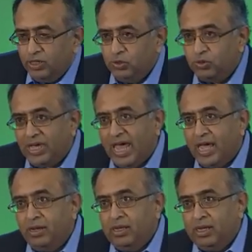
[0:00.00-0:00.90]
You
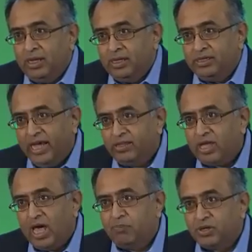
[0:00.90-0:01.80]
can take
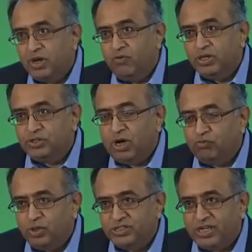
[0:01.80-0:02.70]
the hyperconverged
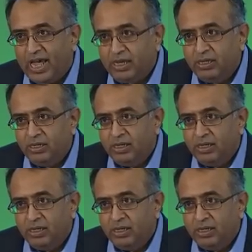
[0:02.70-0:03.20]
software stack